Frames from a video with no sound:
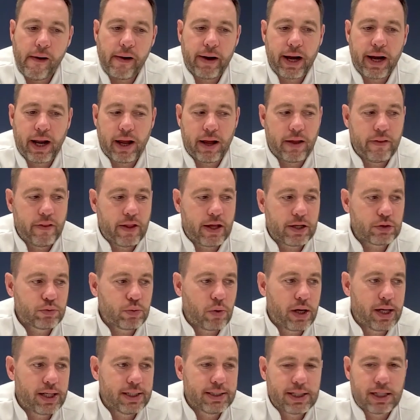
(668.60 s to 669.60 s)
Yeah, and that's
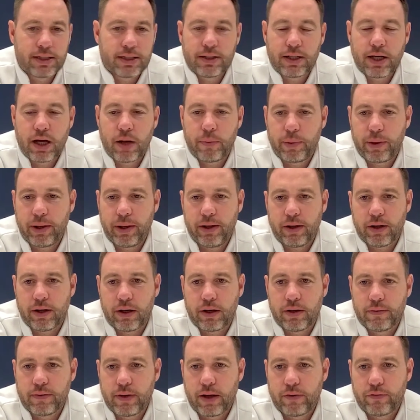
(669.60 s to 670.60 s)
why he's ended up
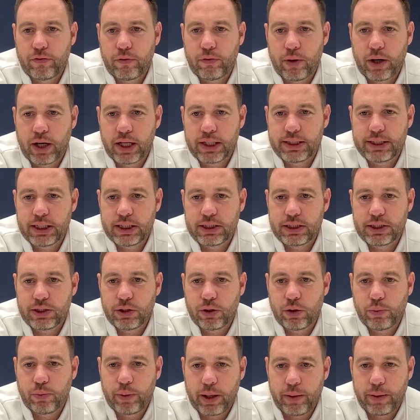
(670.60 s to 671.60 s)
here. Otherwise, he'd
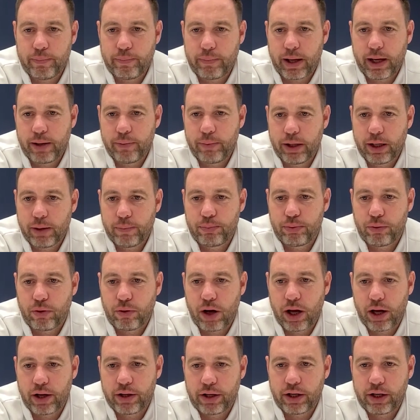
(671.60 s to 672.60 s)
still be maybe at
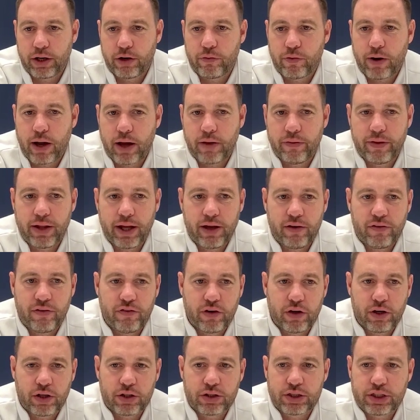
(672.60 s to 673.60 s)
Brighton and around their
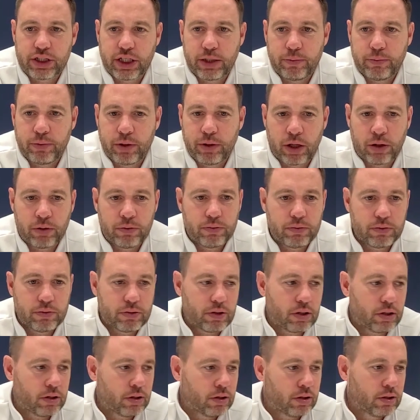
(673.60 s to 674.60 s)
first team, you know.
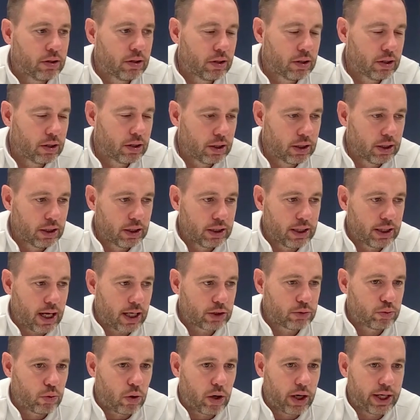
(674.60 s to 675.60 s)
And
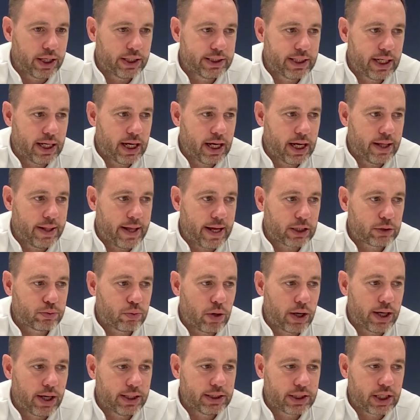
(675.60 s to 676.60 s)
that's why he's here. That's
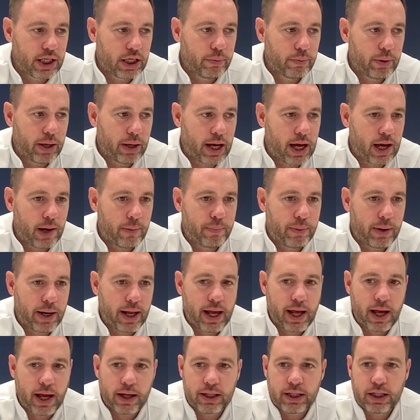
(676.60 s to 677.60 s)
why he's going to be our
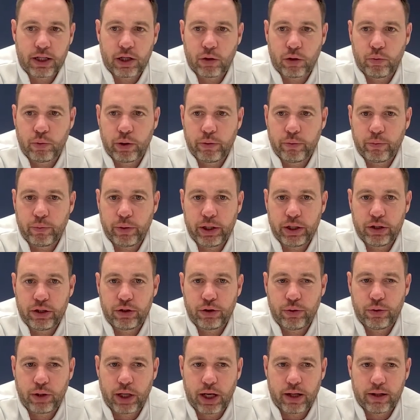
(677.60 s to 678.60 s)
player. You know, we
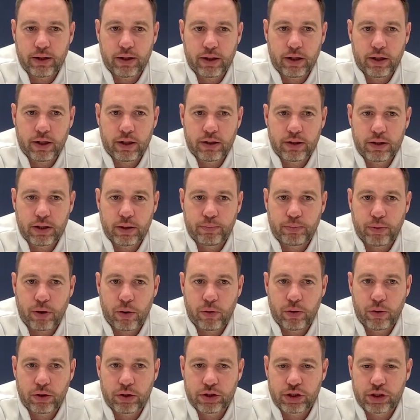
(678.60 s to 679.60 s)
do get the
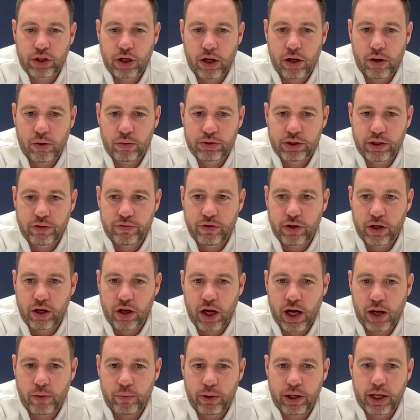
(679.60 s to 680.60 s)
broken childs, if you
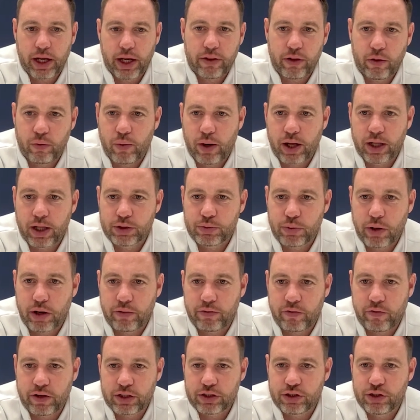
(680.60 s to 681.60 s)
like. We get the ones where
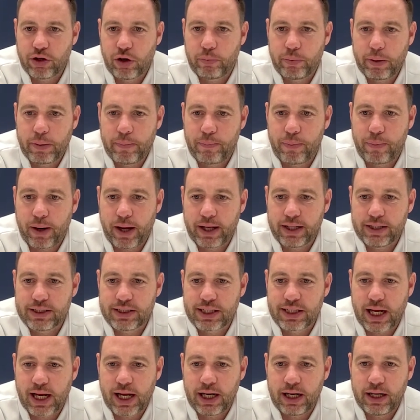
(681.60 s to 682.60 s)
everything's not been plain
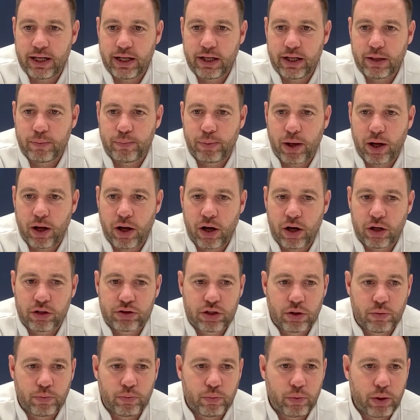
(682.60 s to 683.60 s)
sailing in the
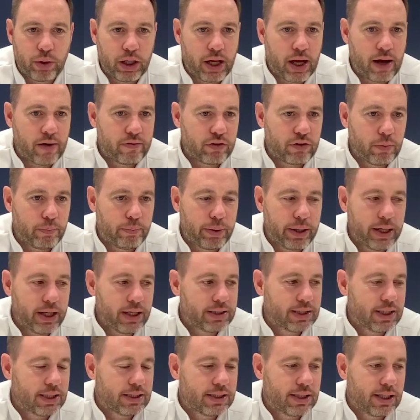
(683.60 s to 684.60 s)
past and we have to
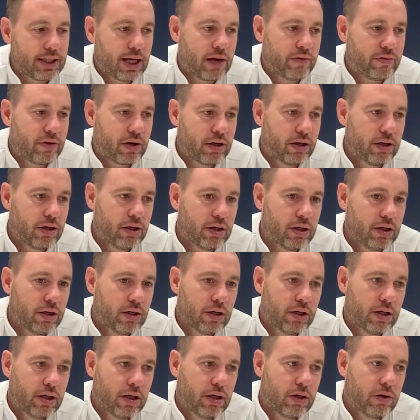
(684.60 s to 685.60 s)
piece it together.
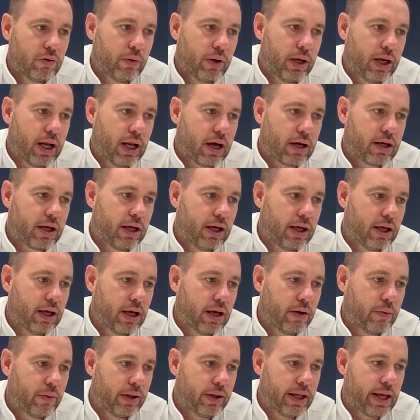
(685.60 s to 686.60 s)
We're lucky
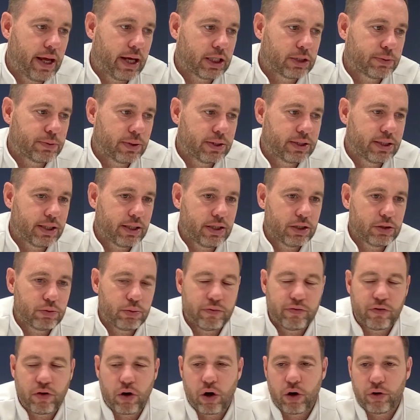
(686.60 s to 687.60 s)
here with the expertise
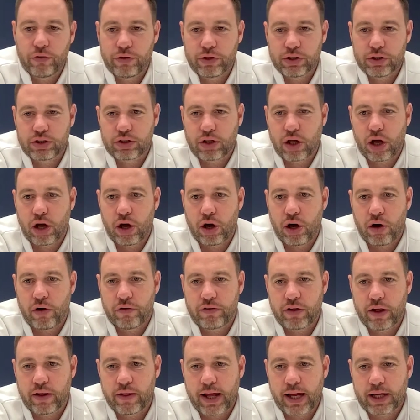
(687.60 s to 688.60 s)
we've got on the
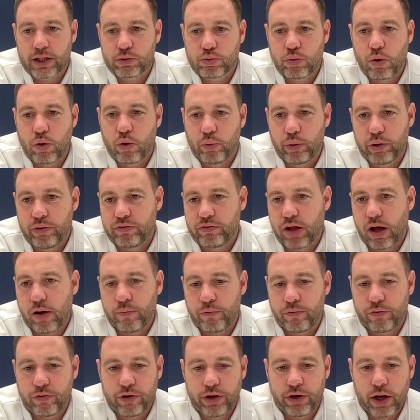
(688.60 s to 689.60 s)
staff that that's what we've
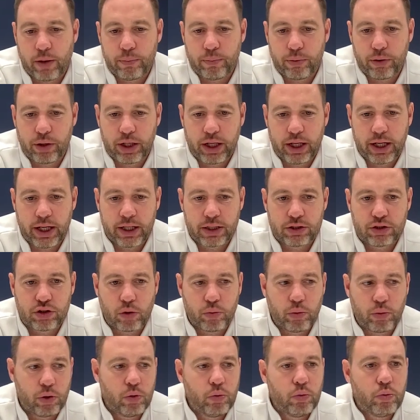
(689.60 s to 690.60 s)
done for a number of years. So
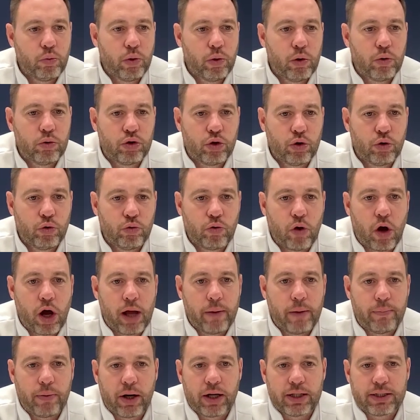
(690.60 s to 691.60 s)
we'll do
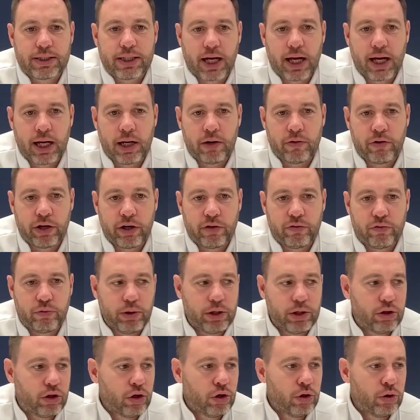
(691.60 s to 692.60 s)
right by Taylor. And if
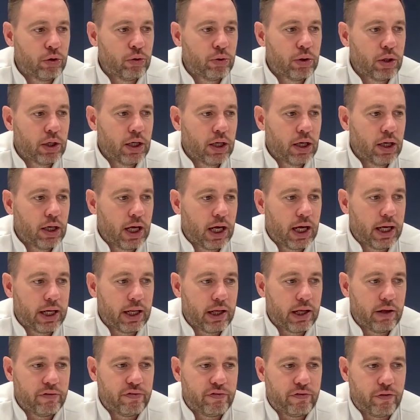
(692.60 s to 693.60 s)
we do and
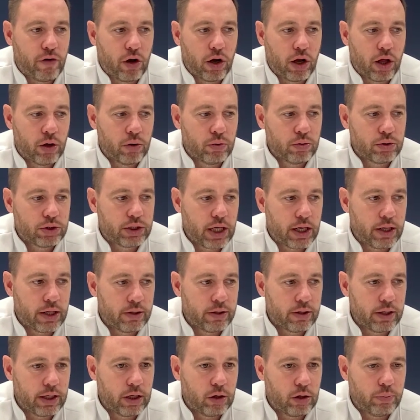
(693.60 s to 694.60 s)
he follows,
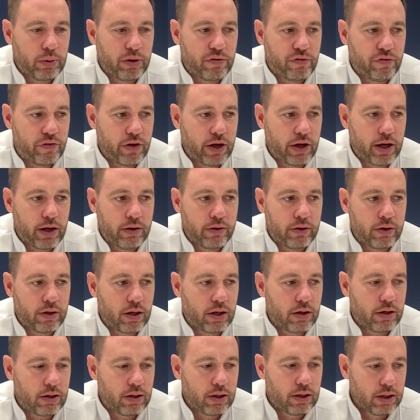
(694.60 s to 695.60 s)
then he'll be fit and
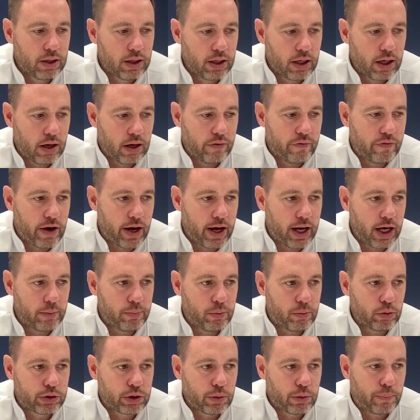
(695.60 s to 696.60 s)

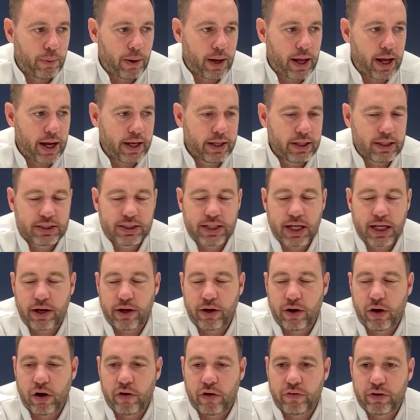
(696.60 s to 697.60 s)
available to play in the
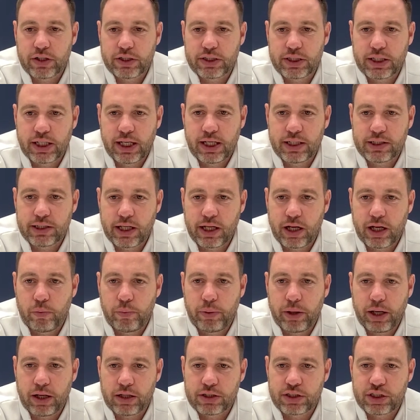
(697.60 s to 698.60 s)
second half of the season. It'll
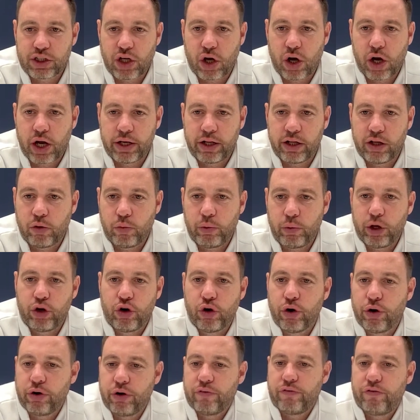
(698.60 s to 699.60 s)
be a signing that we
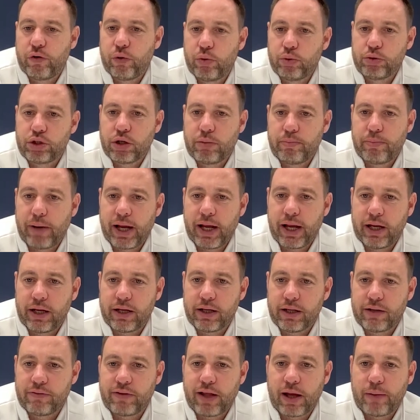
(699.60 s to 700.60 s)
couldn't afford to make,
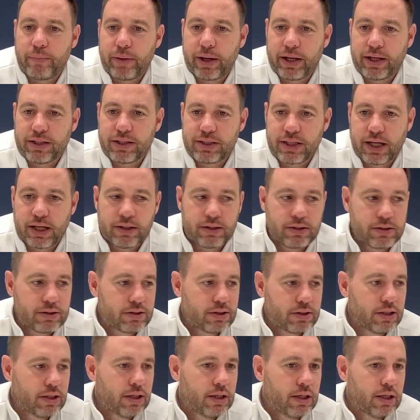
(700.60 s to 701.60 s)
if that makes
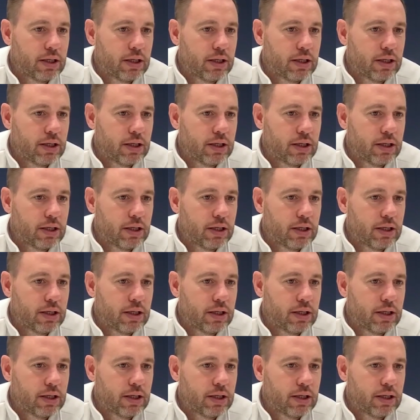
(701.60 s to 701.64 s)
sense.